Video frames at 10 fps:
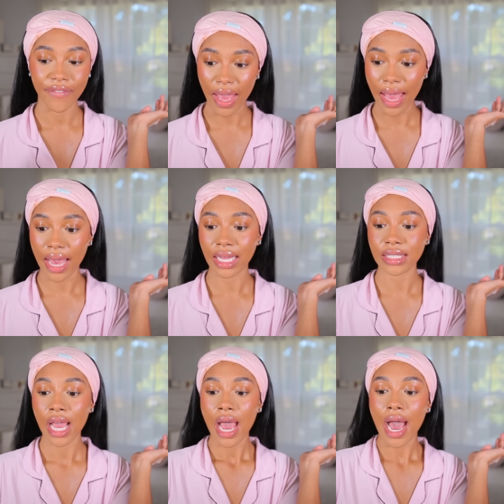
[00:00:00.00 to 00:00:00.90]

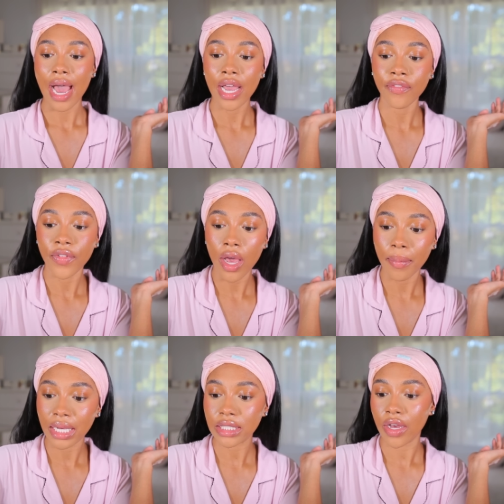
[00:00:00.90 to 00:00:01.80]
fast. I have
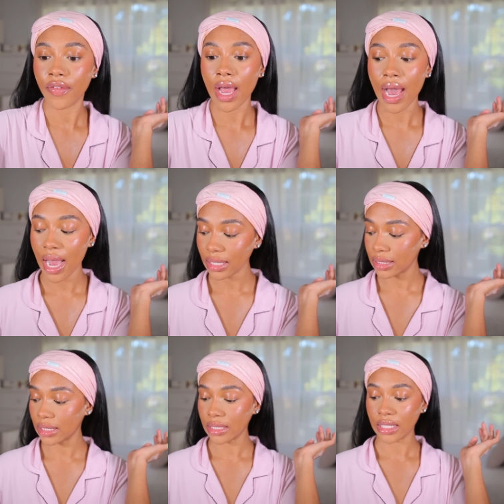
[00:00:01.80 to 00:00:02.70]
found myself
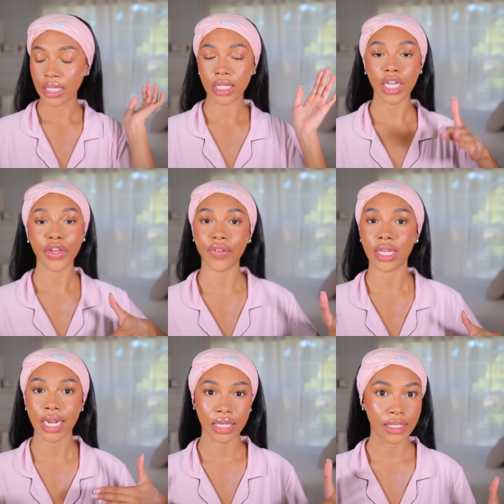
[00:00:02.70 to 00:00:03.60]
constantly looking for
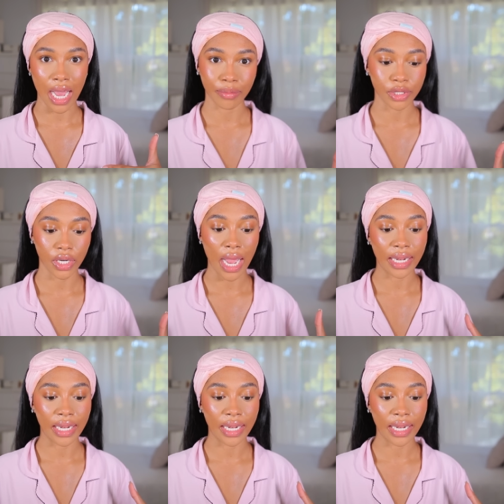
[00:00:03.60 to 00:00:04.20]
the next chapter.